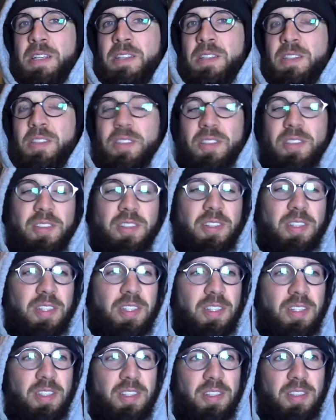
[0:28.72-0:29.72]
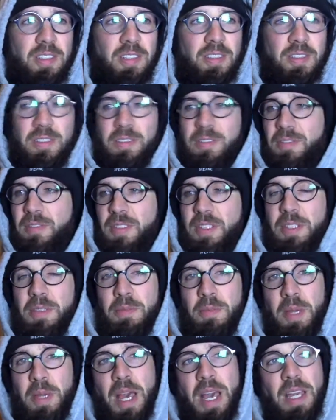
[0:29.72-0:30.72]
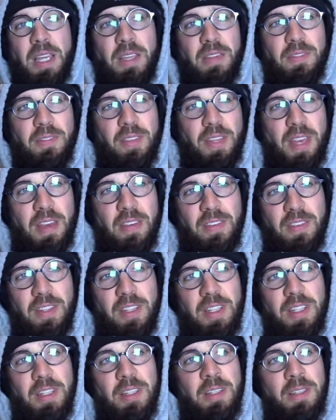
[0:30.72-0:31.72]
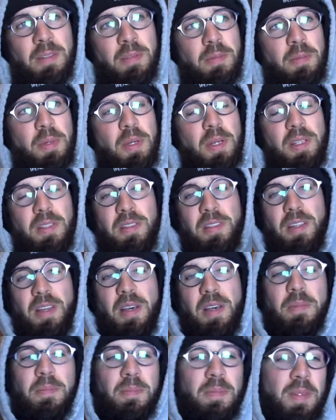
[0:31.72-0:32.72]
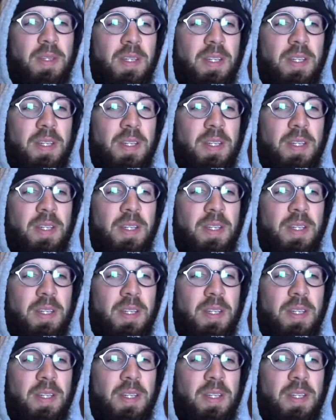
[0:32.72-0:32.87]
just feedback if you have any. But I'm